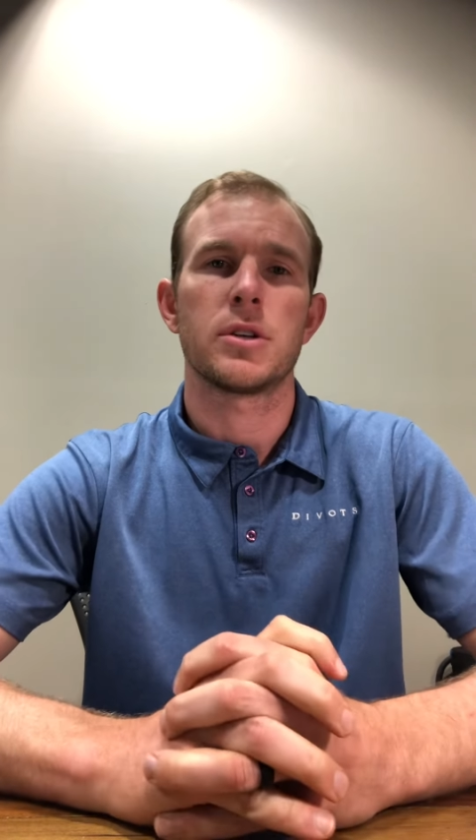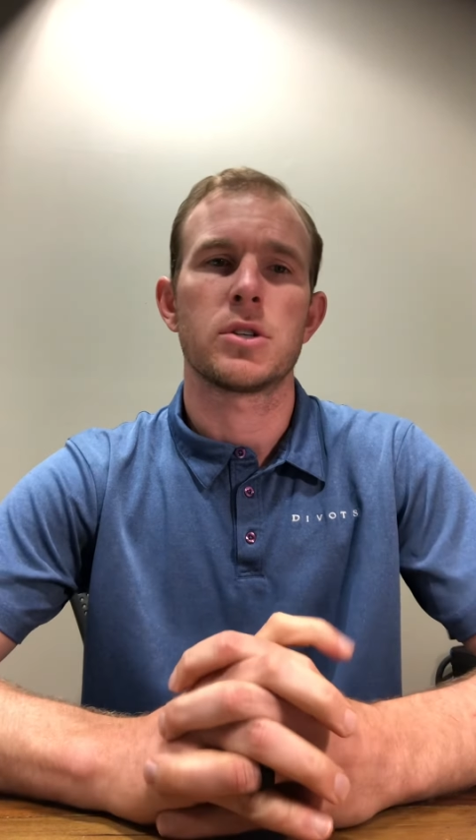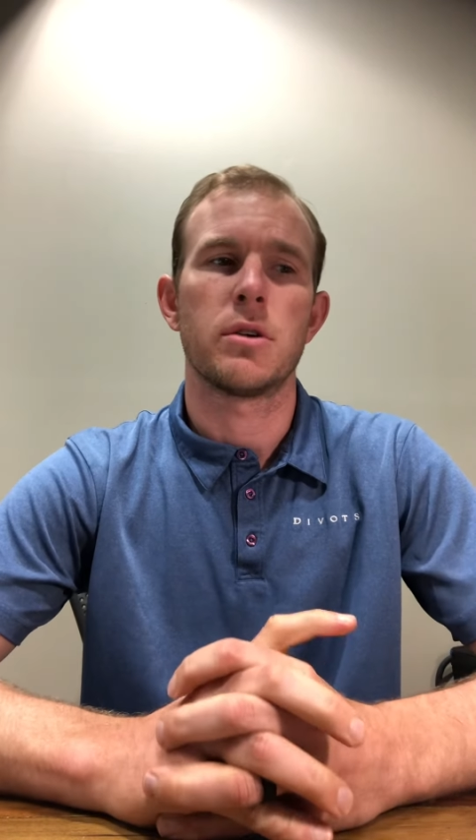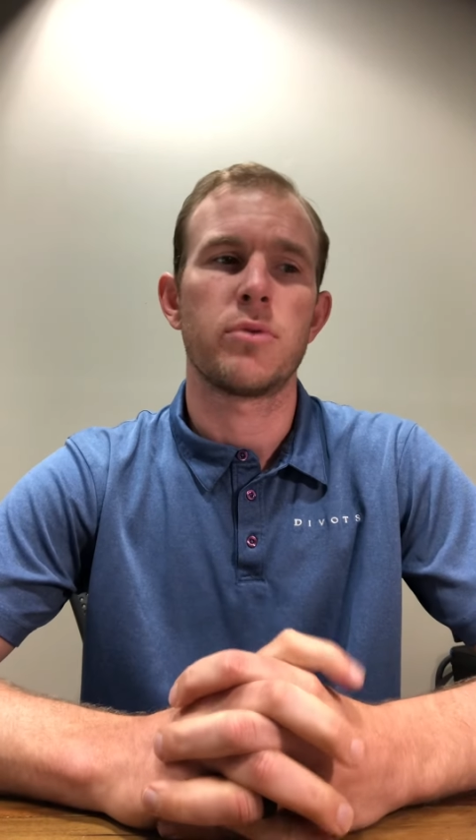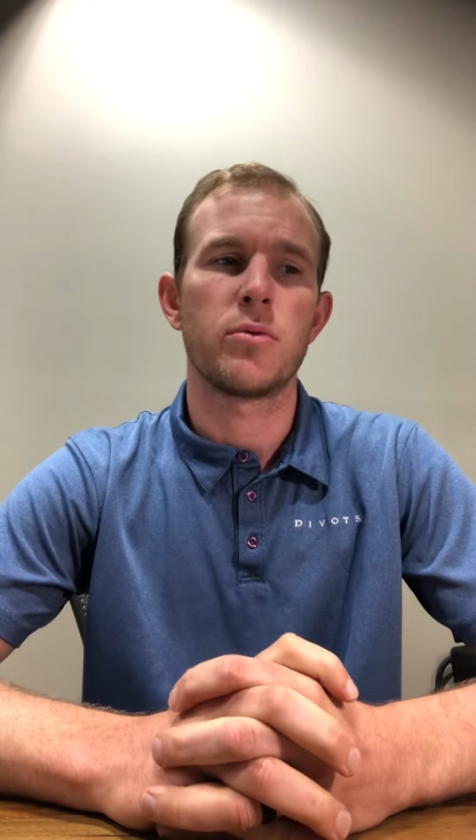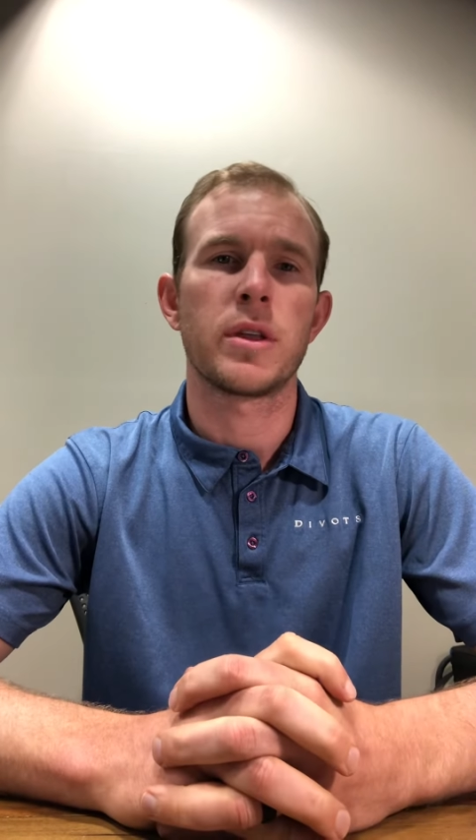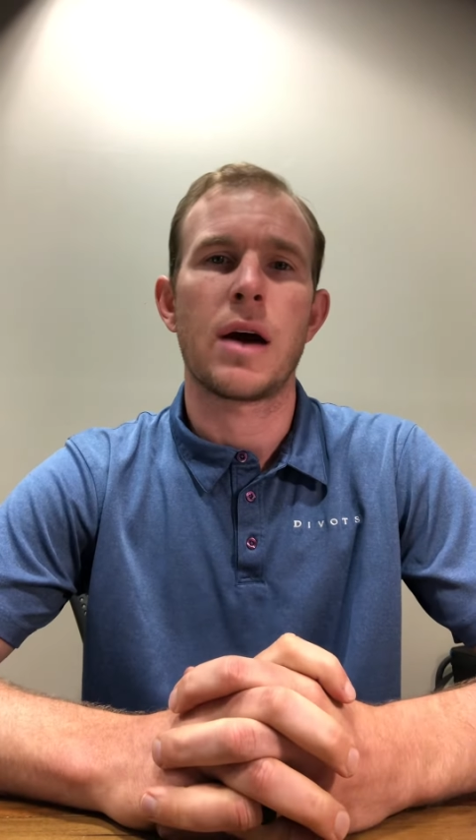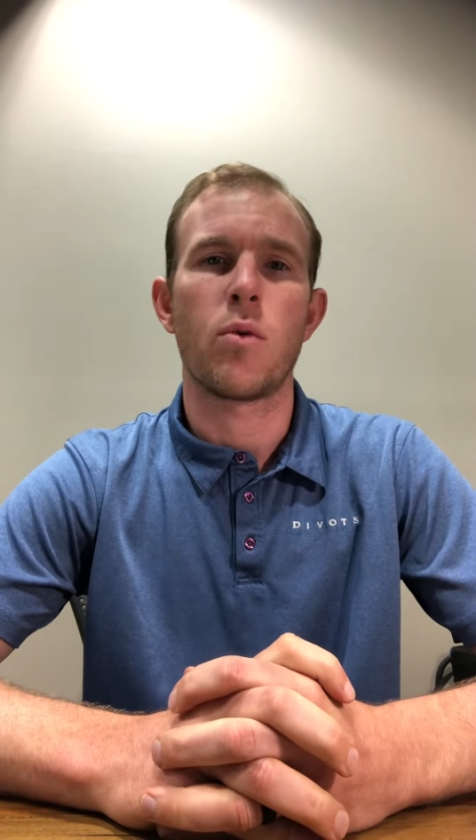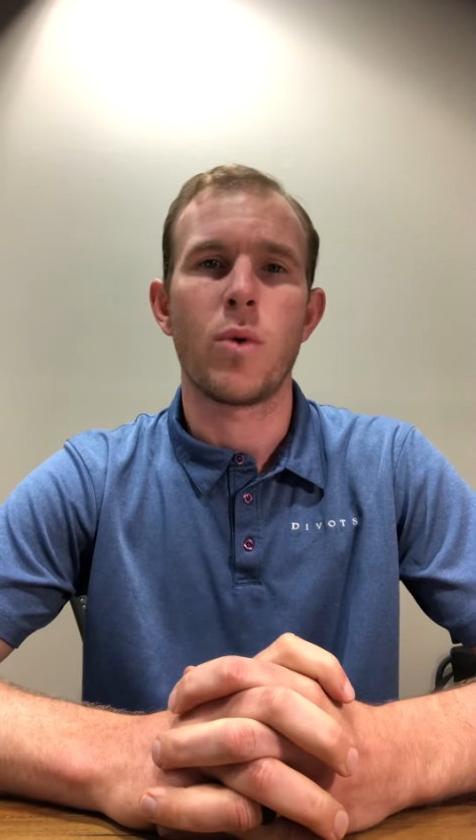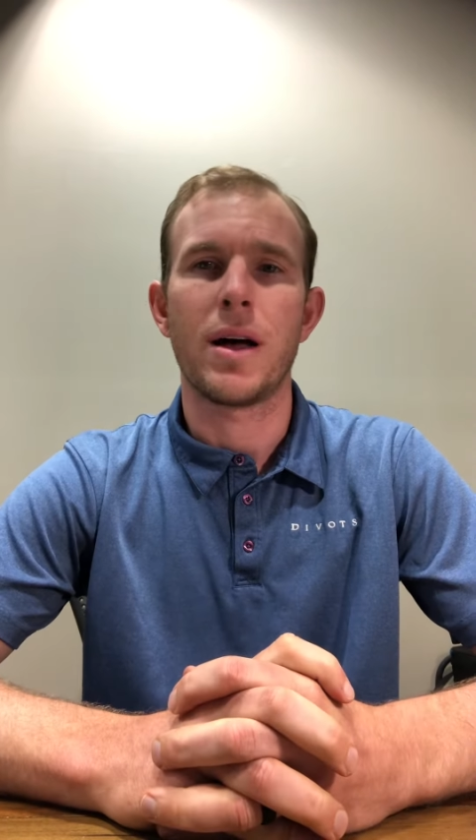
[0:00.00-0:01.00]
So if we run
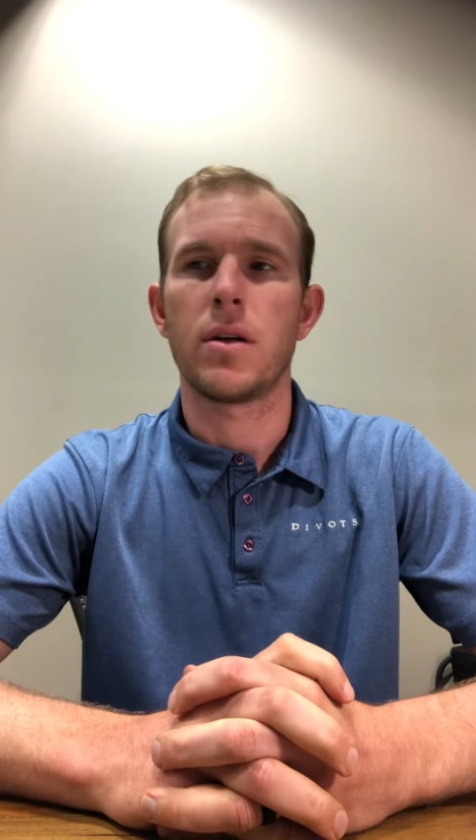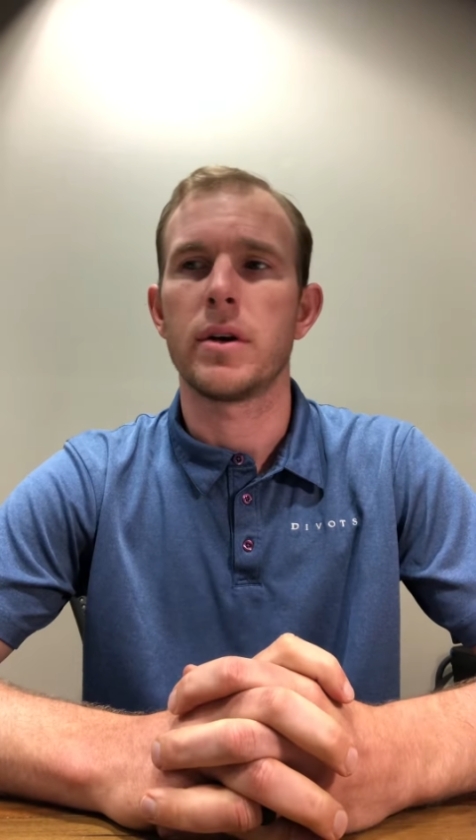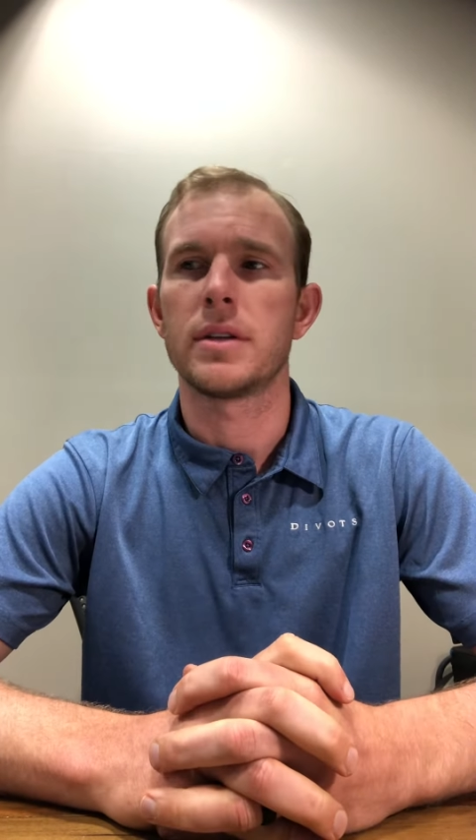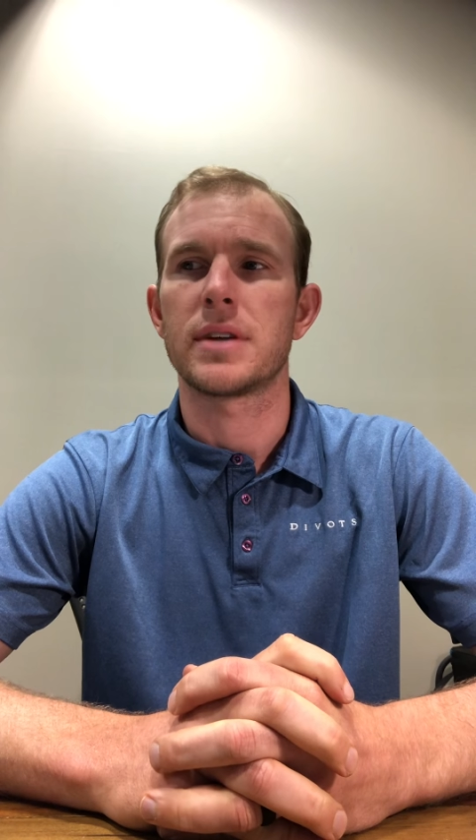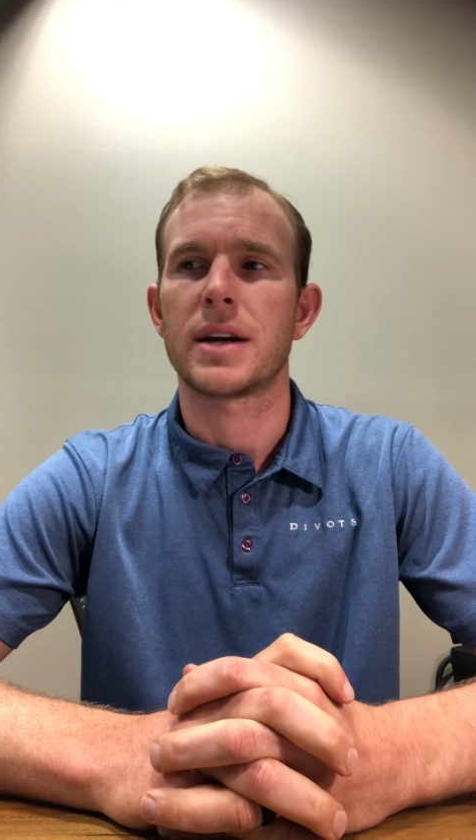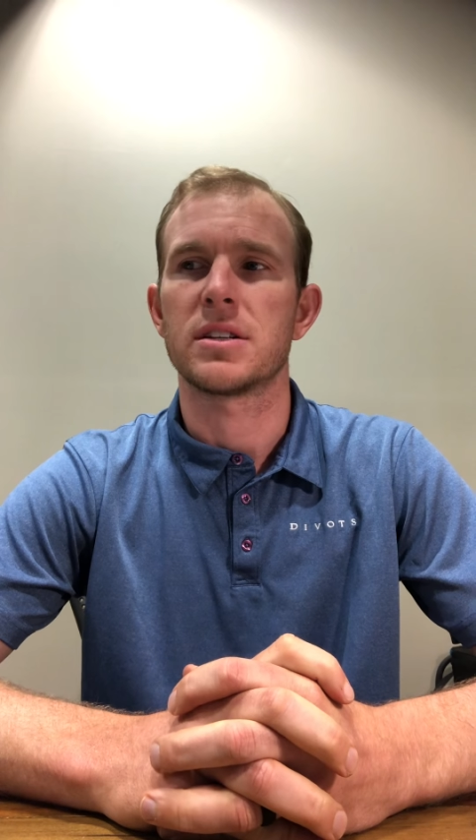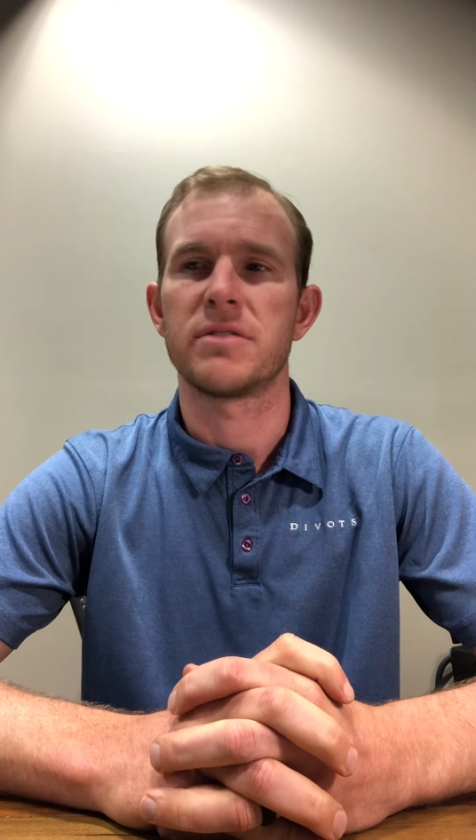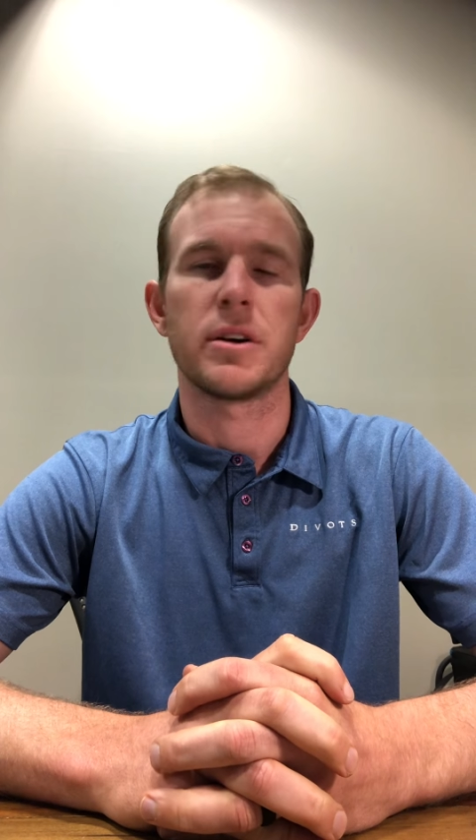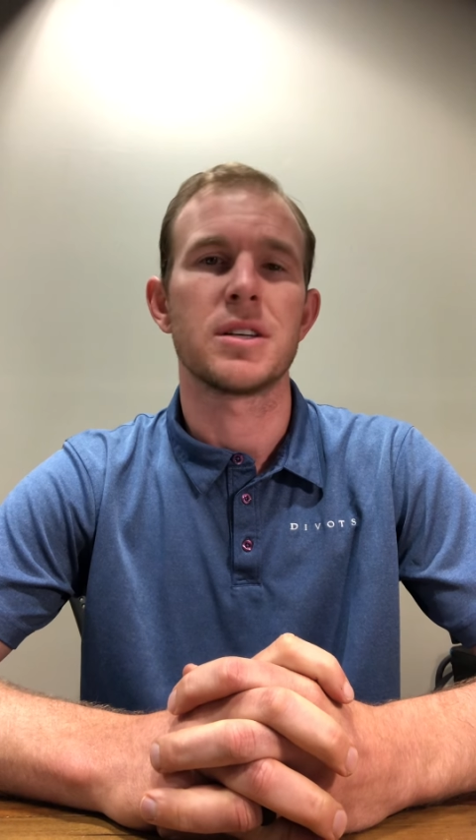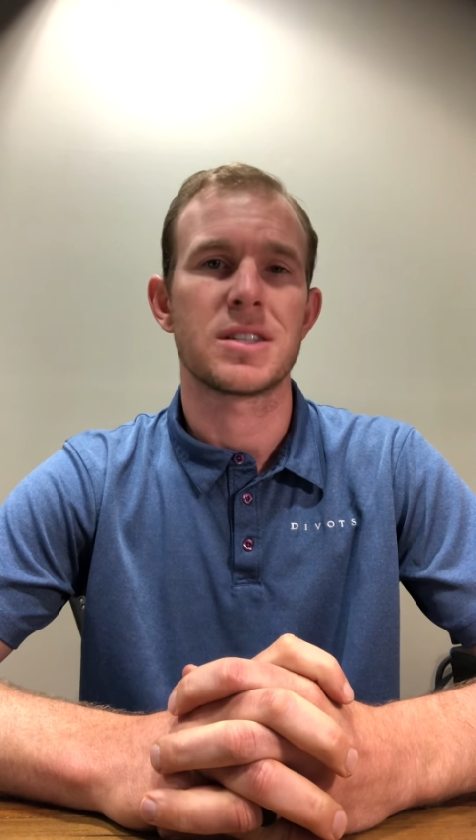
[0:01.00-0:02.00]
that well, it's actually
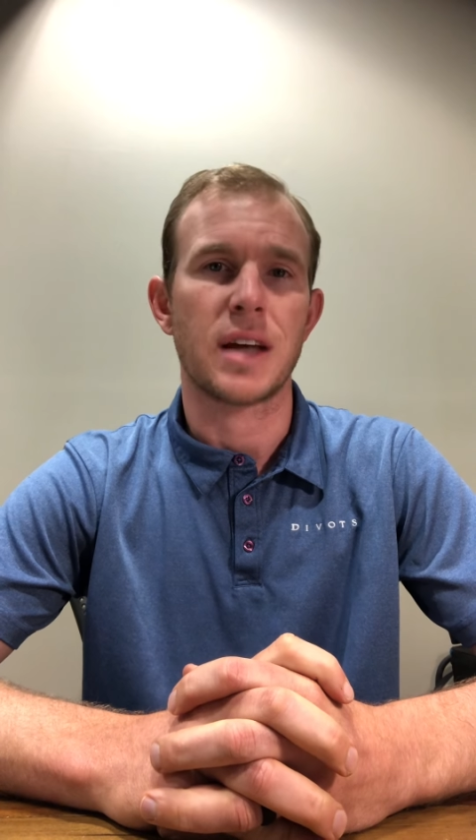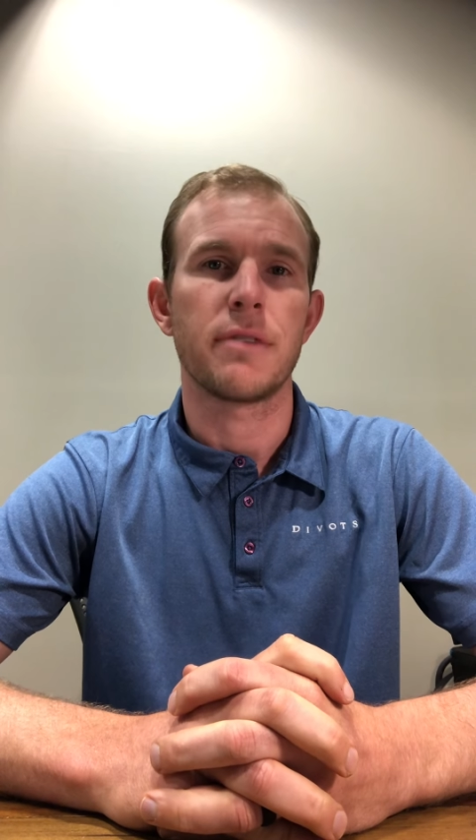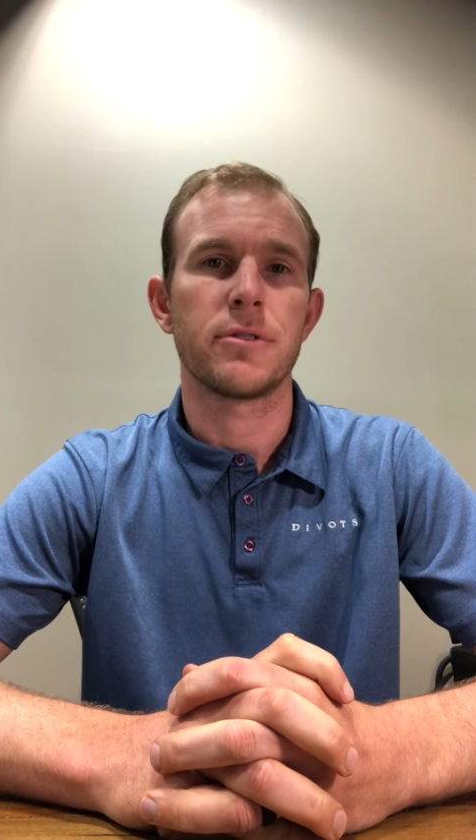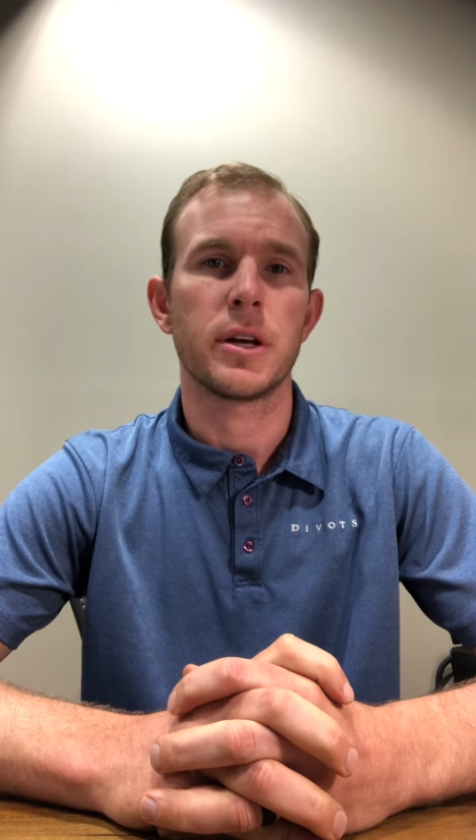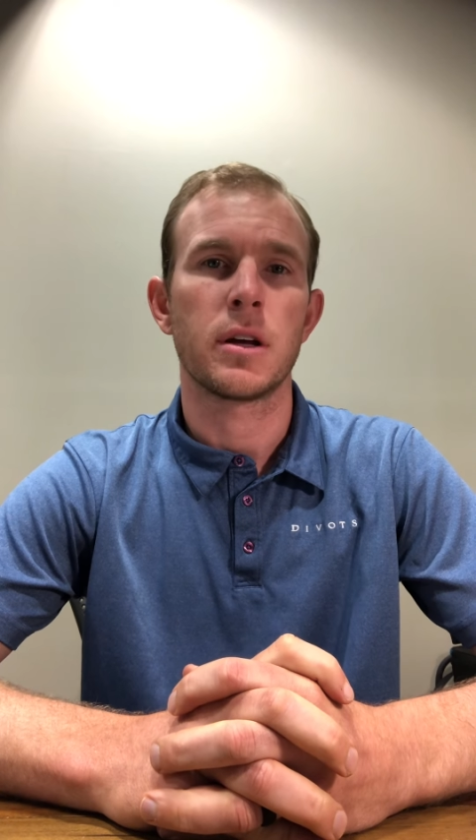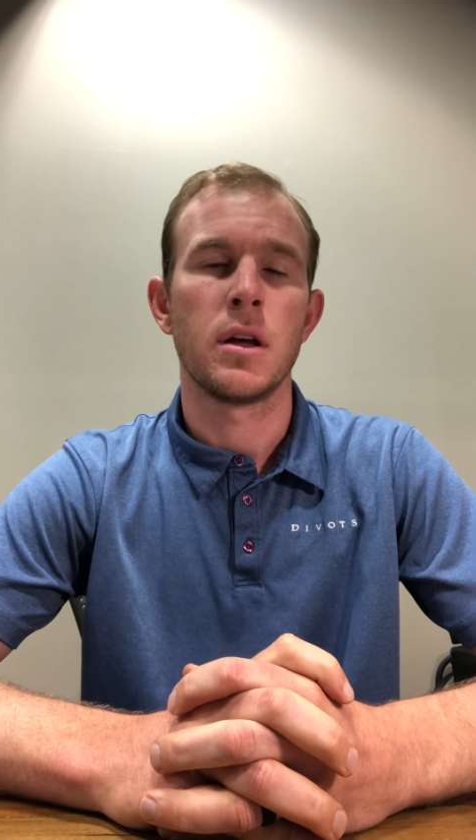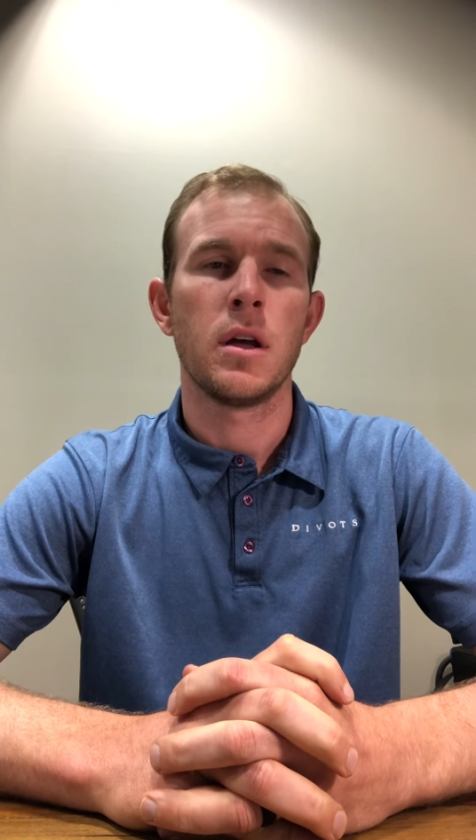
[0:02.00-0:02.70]
very stifling